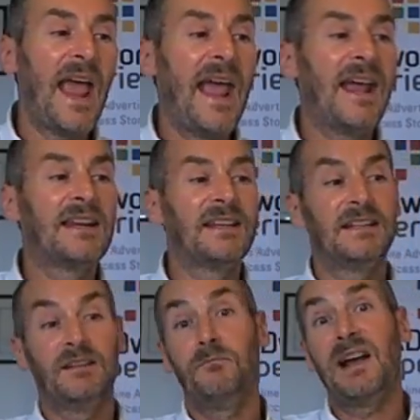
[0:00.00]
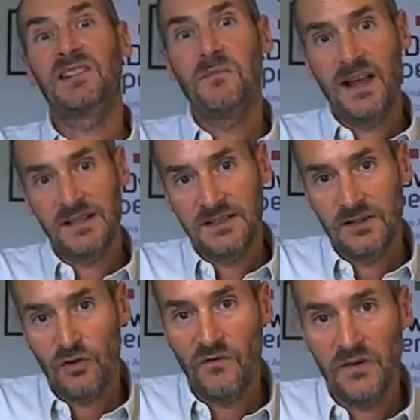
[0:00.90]
and maximize
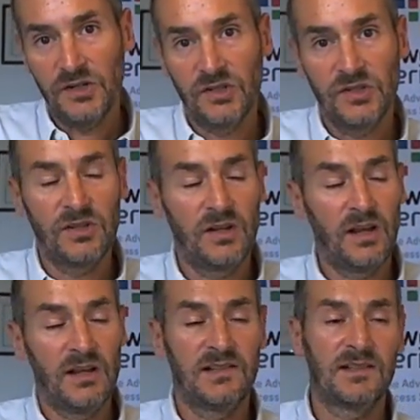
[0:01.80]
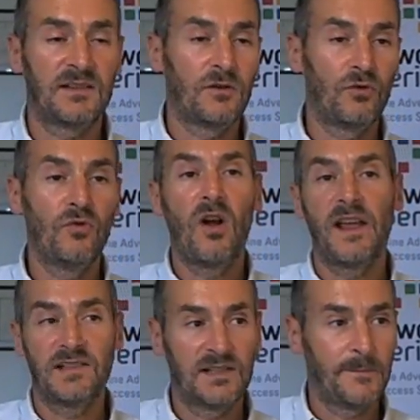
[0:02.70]
conversions, as Google
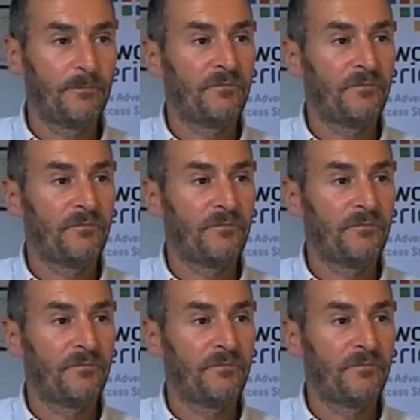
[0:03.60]
has